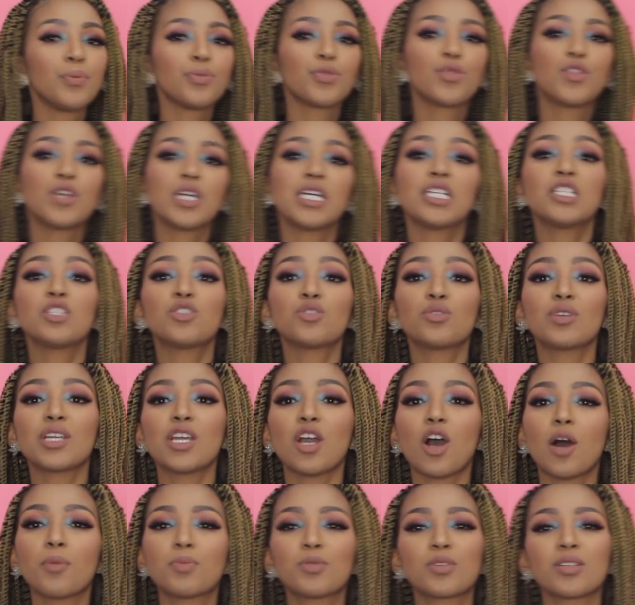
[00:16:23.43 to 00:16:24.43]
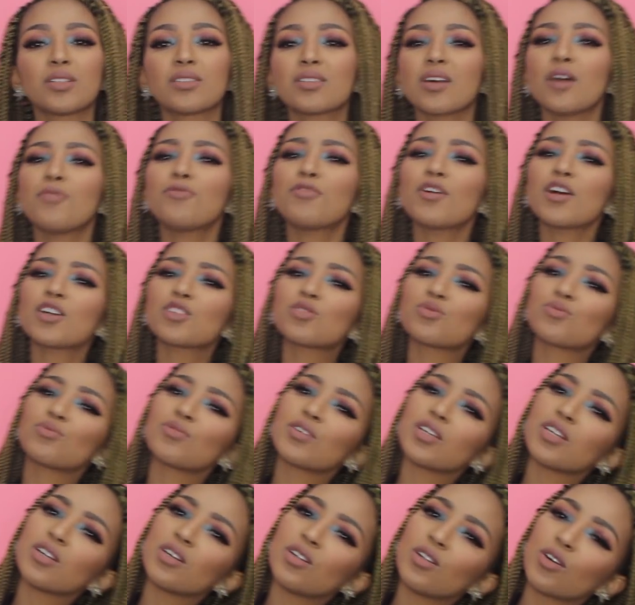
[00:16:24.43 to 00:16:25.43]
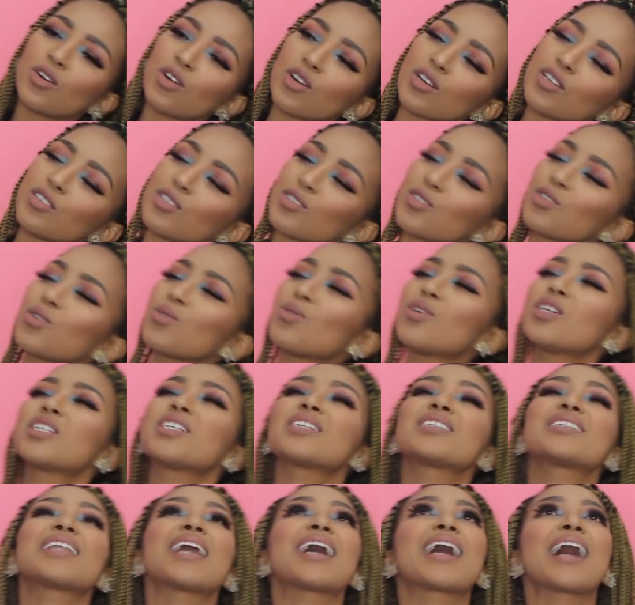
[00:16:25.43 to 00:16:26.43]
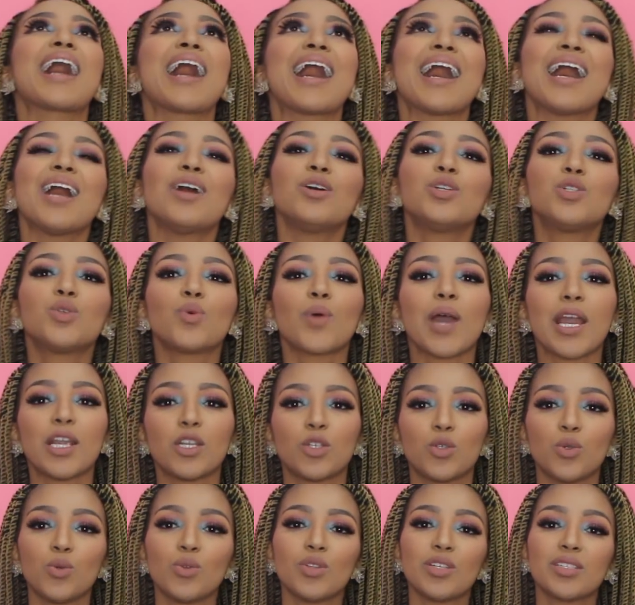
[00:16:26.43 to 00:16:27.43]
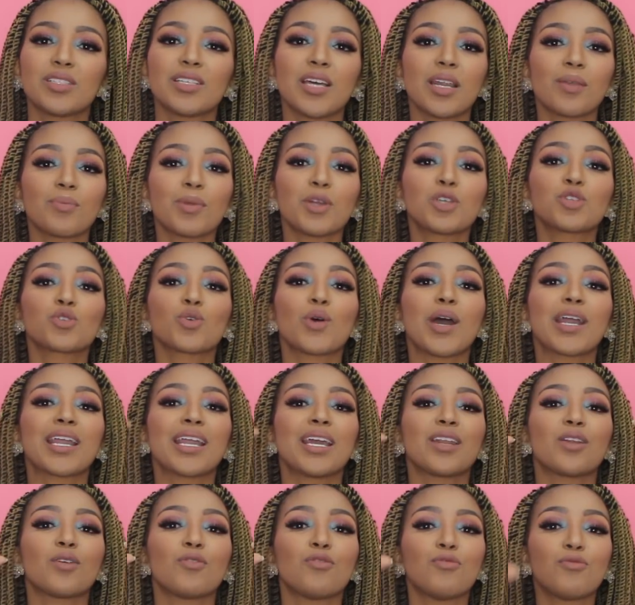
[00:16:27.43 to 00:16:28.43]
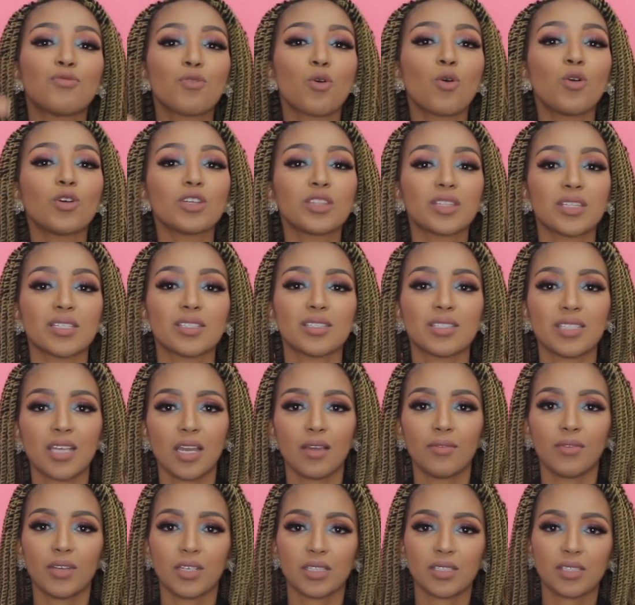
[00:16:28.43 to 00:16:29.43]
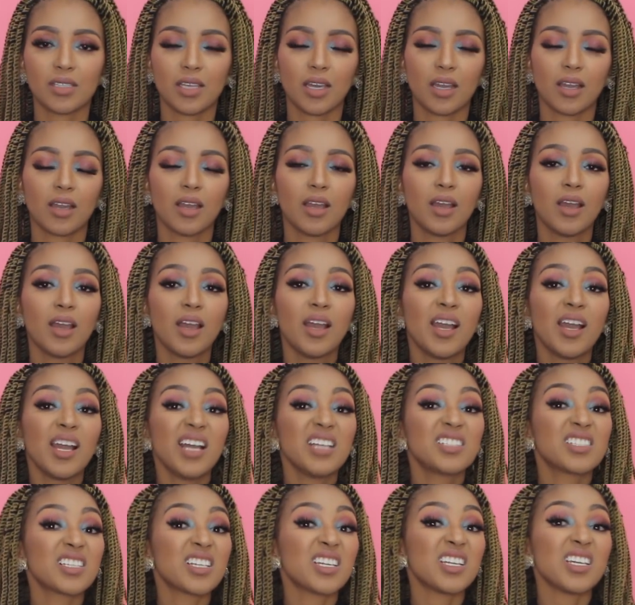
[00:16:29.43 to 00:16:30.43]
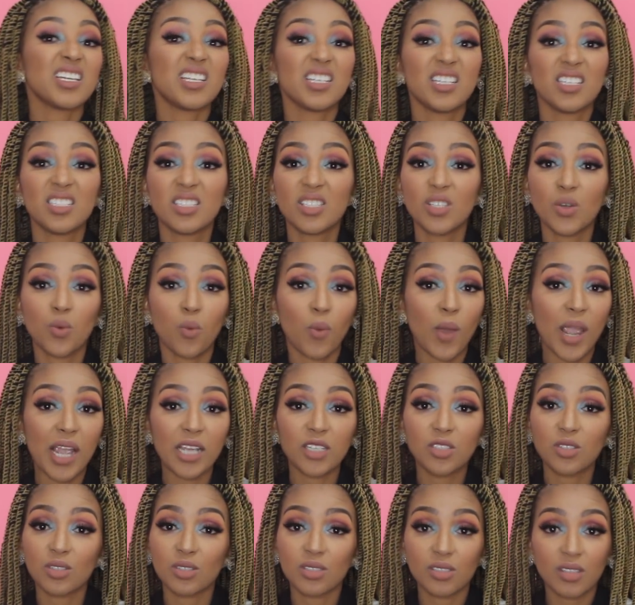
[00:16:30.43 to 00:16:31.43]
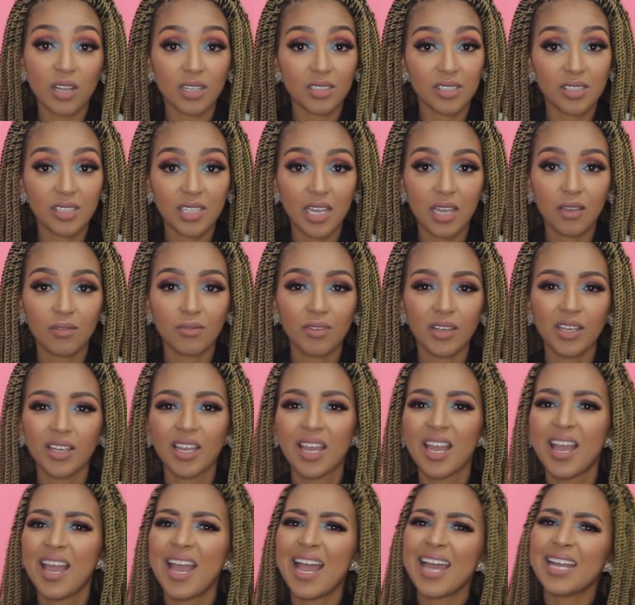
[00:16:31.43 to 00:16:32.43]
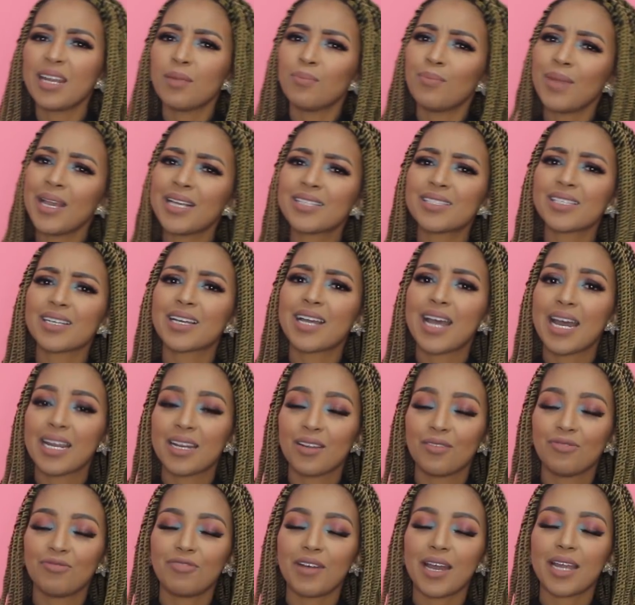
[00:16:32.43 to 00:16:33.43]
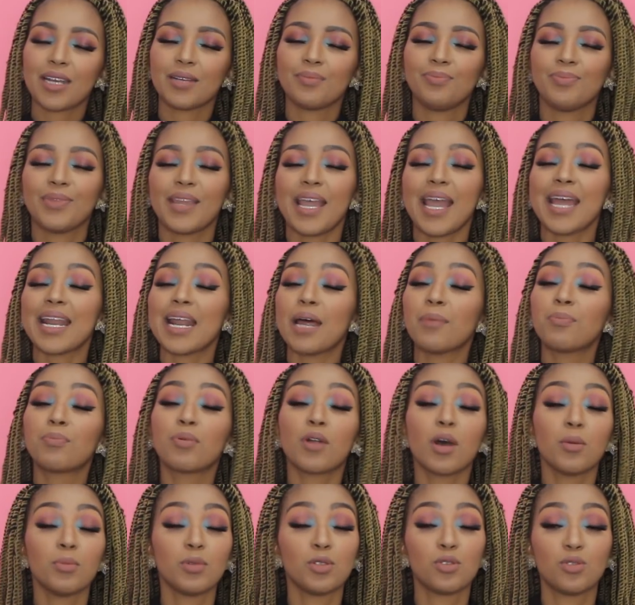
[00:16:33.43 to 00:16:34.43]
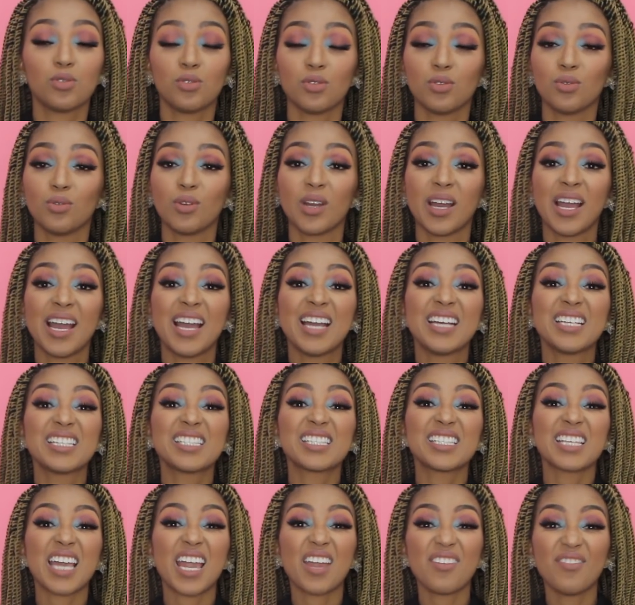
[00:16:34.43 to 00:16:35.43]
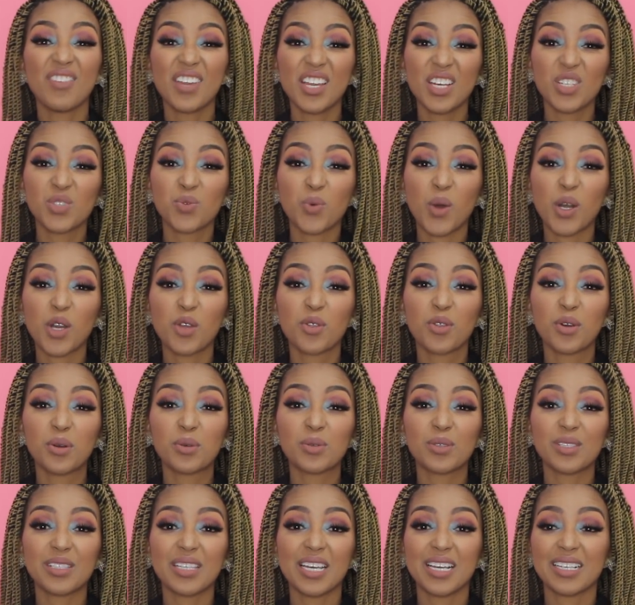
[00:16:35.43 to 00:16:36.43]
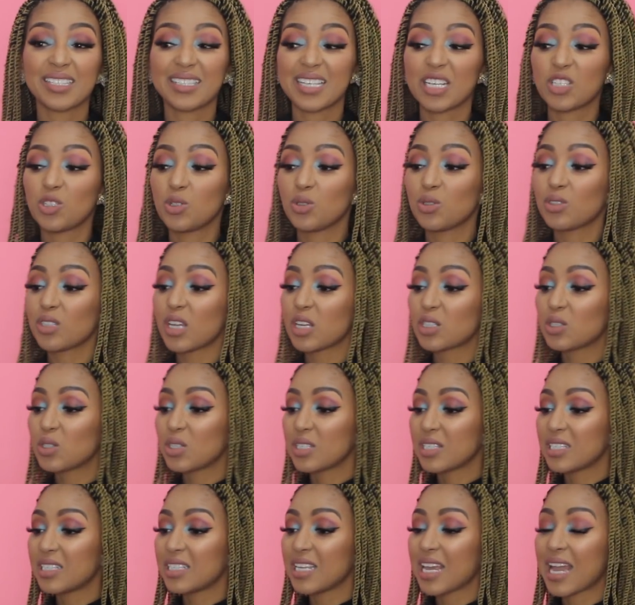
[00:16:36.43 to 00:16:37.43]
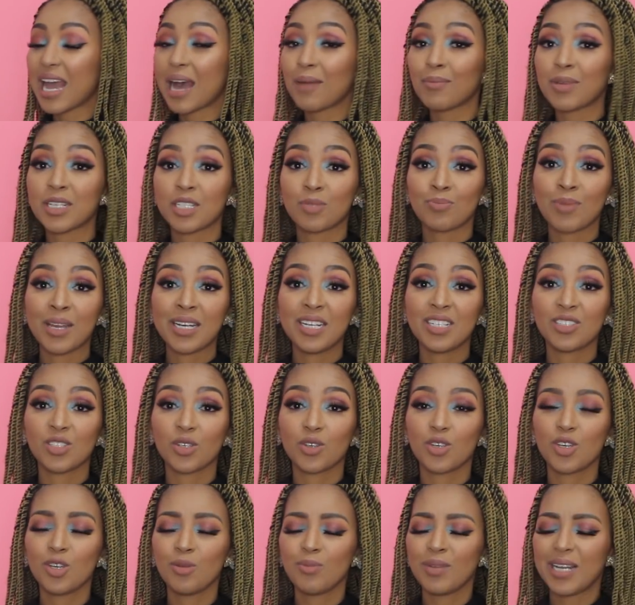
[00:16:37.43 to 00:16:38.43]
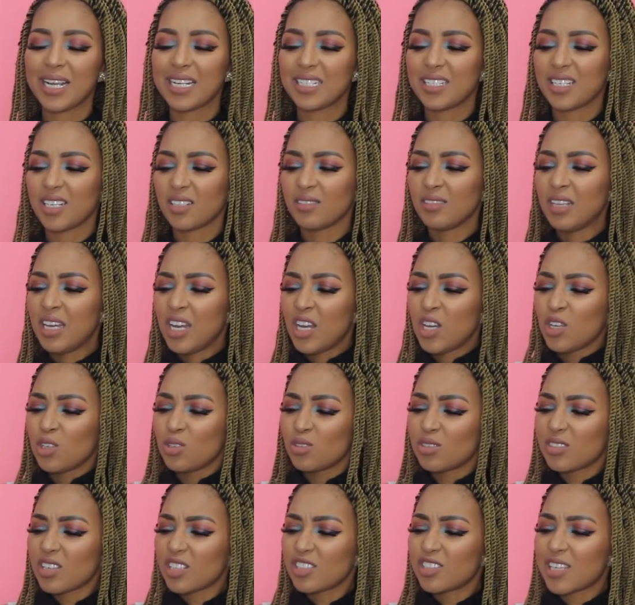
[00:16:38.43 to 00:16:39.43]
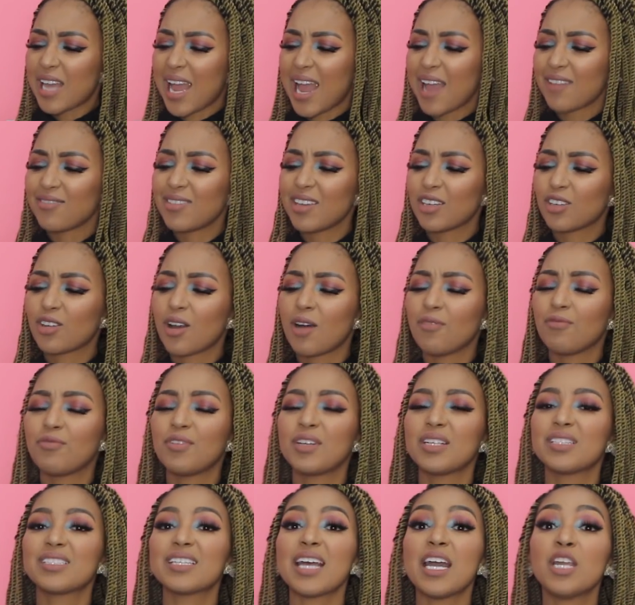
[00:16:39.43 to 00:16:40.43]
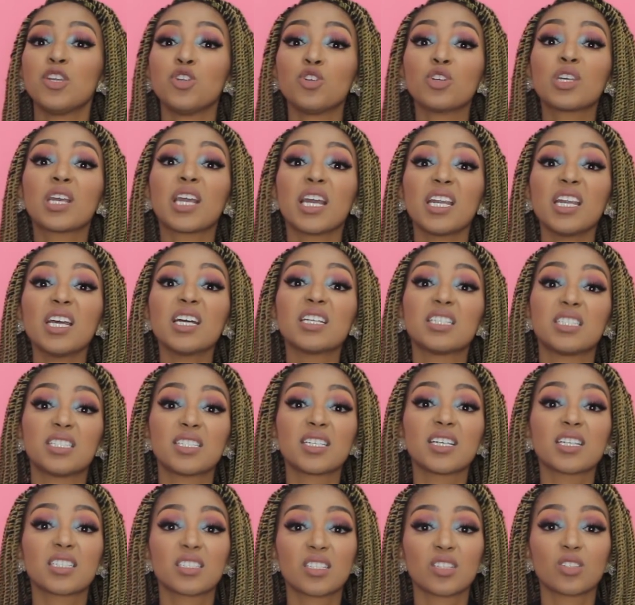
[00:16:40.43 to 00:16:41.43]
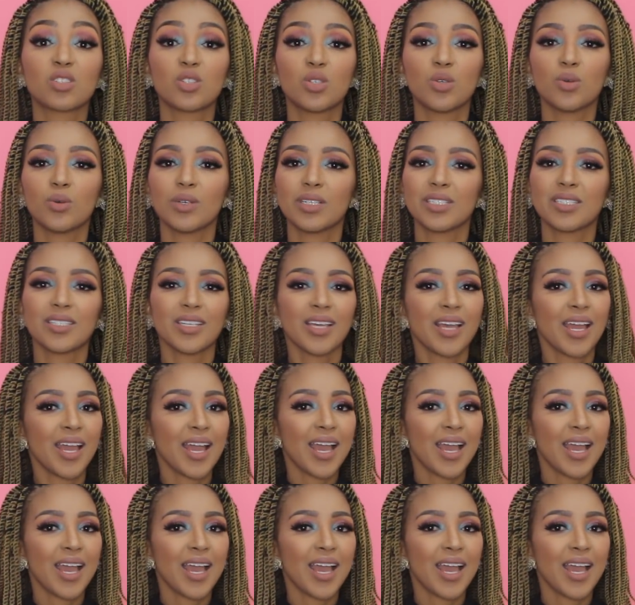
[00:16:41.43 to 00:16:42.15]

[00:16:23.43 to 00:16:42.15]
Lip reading: These three options are for us real girls who are just like, how do I do this and make sure I can afford the savings thing? It's an easy way to start saving, and it makes it kind of fun. And I promise you, saving is one of those things that you start to see how much money is accumulating. You start to have that confidence and you get addicted to it.